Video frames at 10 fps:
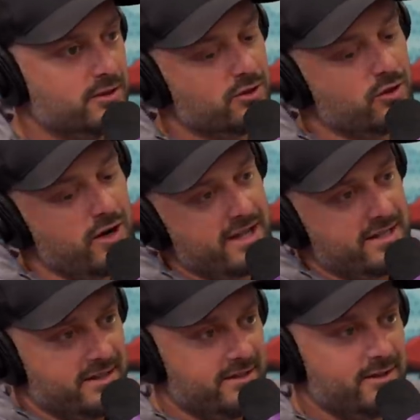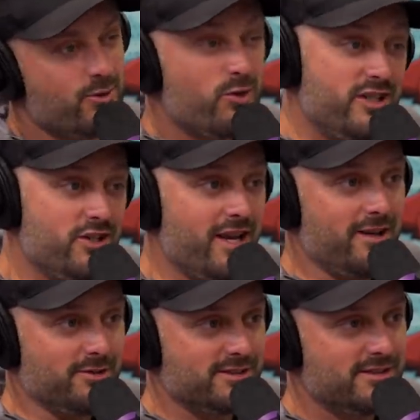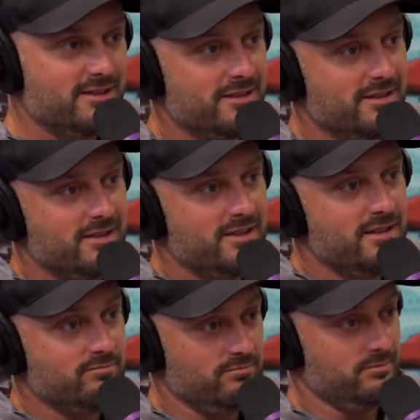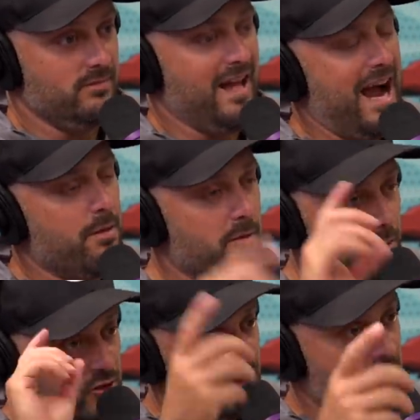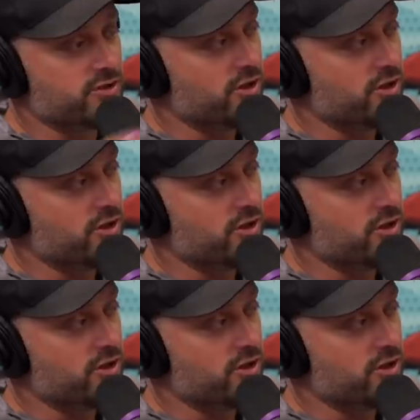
Crazy. Three channels. I remember when channels